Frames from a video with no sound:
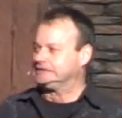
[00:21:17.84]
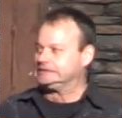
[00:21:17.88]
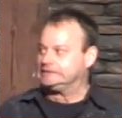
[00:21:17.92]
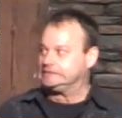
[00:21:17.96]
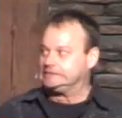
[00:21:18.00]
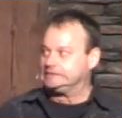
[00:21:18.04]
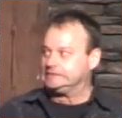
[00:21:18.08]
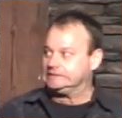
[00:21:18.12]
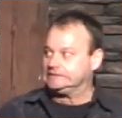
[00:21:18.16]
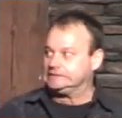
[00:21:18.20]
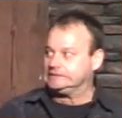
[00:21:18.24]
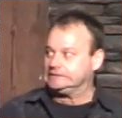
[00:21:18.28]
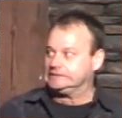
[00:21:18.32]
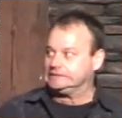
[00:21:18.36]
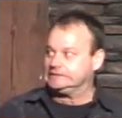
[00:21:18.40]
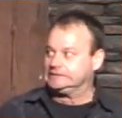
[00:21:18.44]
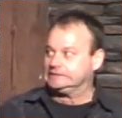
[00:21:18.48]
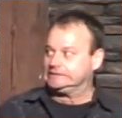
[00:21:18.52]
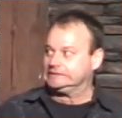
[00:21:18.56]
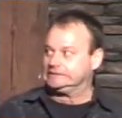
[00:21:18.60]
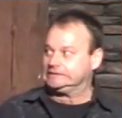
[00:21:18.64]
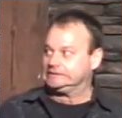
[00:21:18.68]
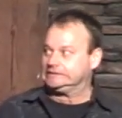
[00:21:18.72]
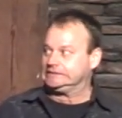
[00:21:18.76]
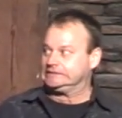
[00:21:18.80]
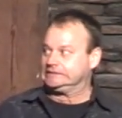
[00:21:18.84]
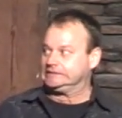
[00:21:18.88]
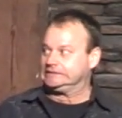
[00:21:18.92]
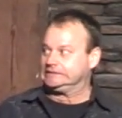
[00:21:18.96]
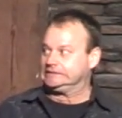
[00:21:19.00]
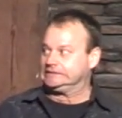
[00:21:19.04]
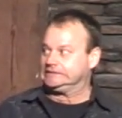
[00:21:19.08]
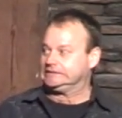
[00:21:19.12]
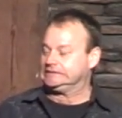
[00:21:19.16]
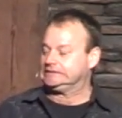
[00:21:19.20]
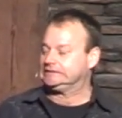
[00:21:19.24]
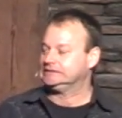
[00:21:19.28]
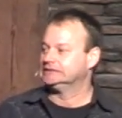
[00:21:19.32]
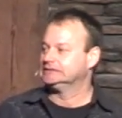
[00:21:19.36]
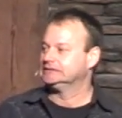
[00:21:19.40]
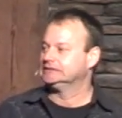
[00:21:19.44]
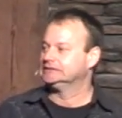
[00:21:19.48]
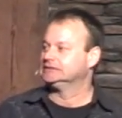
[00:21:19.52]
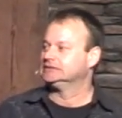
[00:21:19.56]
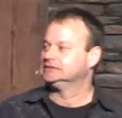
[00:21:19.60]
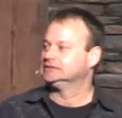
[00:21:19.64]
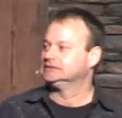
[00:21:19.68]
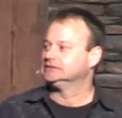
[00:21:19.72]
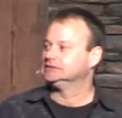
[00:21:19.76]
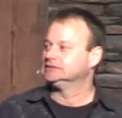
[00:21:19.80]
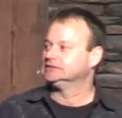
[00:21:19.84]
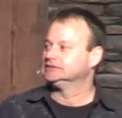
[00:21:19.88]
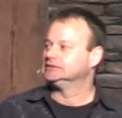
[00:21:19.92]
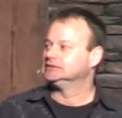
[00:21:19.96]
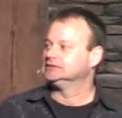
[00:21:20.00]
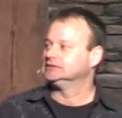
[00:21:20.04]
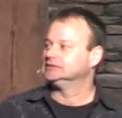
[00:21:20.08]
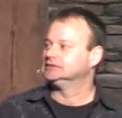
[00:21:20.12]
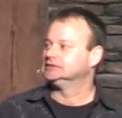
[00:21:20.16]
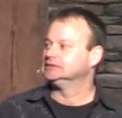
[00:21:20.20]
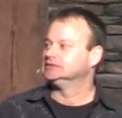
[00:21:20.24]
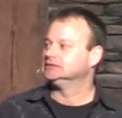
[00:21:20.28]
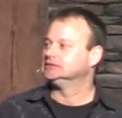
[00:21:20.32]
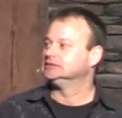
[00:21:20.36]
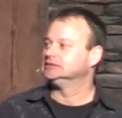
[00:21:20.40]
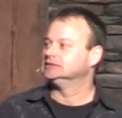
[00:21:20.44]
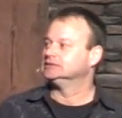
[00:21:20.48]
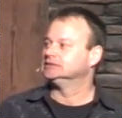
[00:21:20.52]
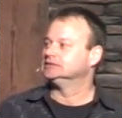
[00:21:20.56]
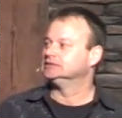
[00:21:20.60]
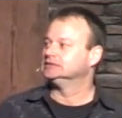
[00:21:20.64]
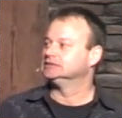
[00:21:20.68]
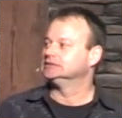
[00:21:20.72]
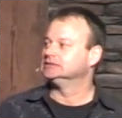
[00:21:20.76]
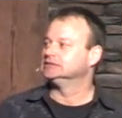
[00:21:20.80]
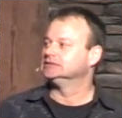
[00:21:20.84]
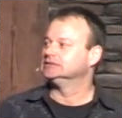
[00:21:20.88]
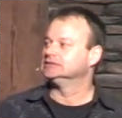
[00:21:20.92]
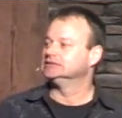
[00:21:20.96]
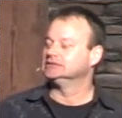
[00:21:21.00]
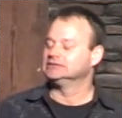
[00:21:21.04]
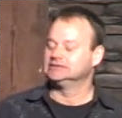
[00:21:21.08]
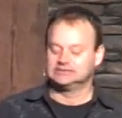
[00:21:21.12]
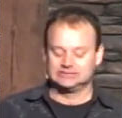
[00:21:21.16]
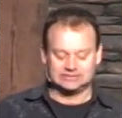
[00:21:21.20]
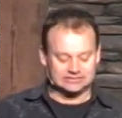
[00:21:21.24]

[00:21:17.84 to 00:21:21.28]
(no one is talking)